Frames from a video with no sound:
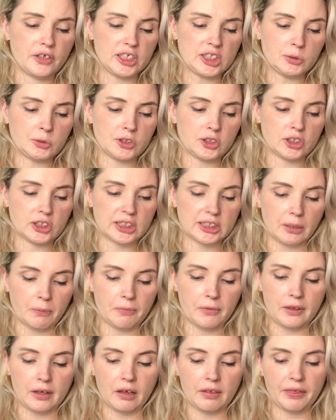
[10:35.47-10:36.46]
This was just
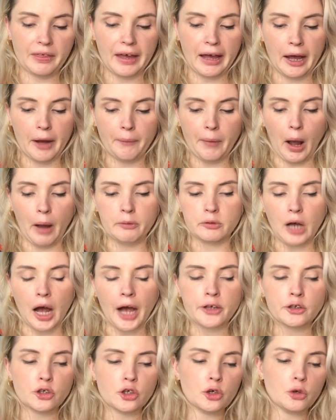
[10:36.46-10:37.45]
something that
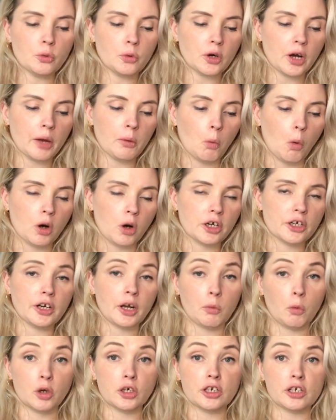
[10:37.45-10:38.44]
I knew what I wanted. I
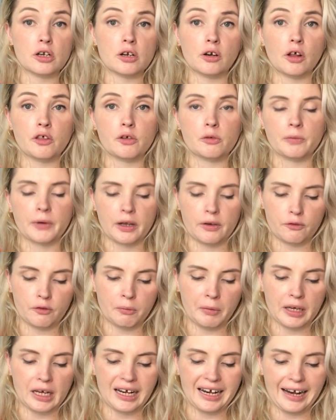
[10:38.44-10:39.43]
wanted another ring for
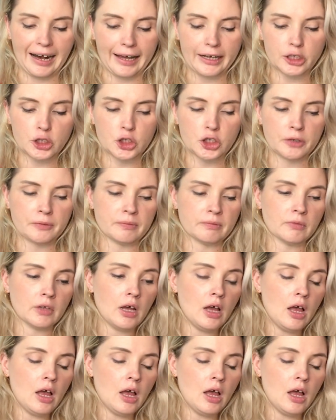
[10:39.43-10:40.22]
my collection.